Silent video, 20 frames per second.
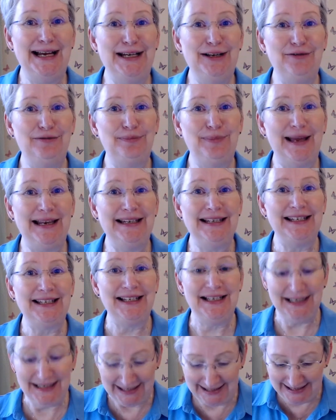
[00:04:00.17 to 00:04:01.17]
of
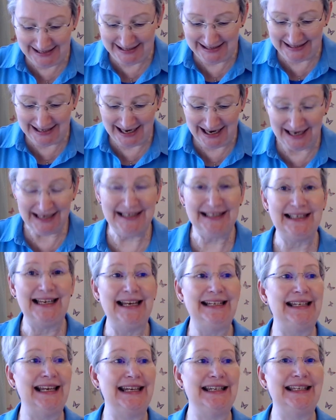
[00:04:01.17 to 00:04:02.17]
Pentacles, this card
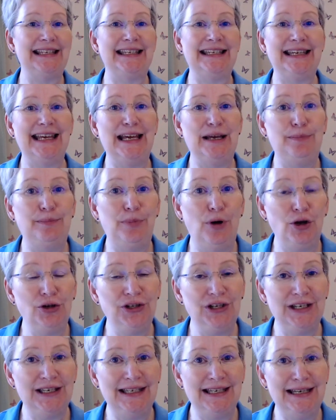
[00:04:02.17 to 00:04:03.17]
says, stay
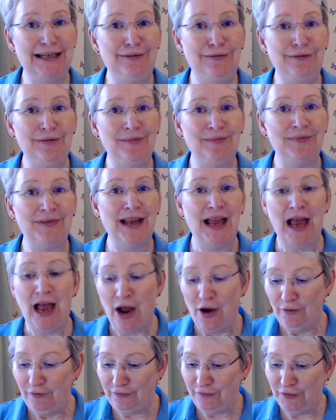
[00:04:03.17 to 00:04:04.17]
positive,
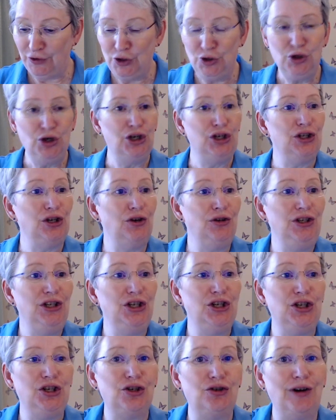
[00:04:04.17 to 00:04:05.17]
focus on your
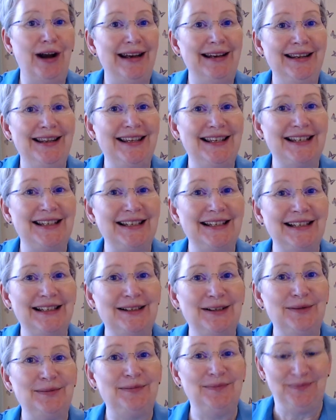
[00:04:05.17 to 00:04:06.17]
strengths,
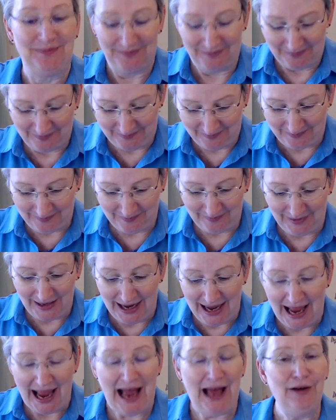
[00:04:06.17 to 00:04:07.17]

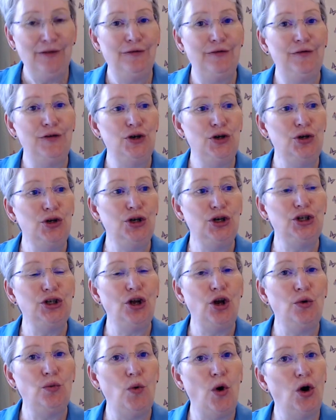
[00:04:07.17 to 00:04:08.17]
and focus
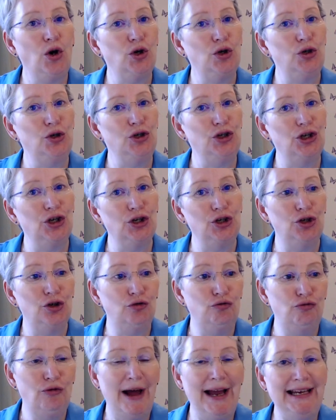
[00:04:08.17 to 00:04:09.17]
on what could go
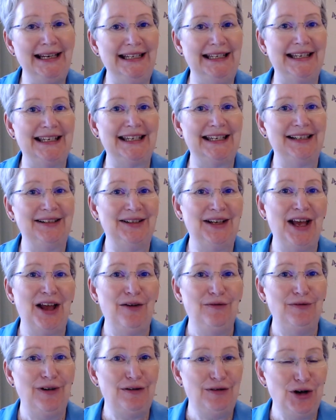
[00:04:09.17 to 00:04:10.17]
right.
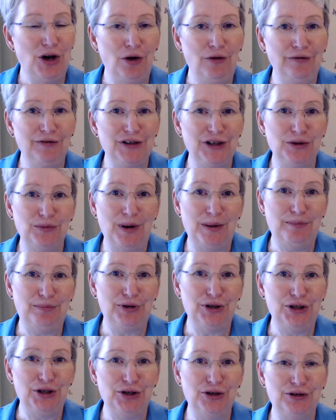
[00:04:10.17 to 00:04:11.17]
Very often we
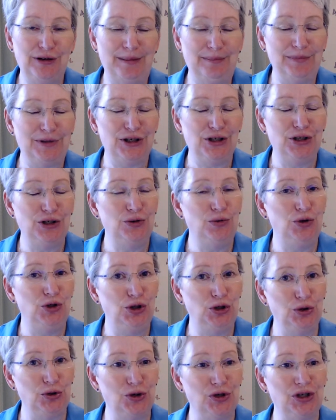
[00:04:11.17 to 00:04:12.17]
program to do
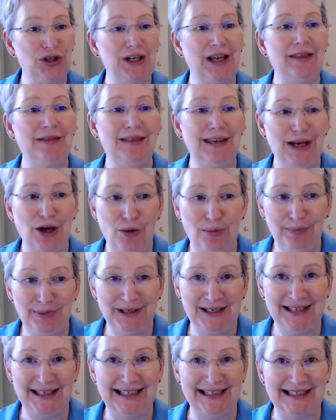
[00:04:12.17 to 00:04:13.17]
just the
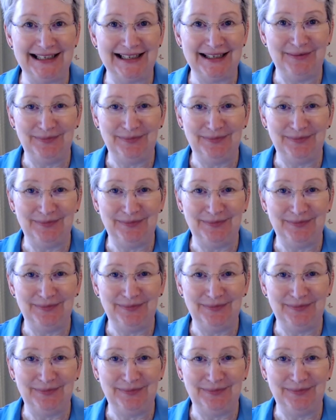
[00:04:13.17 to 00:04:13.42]
opposite.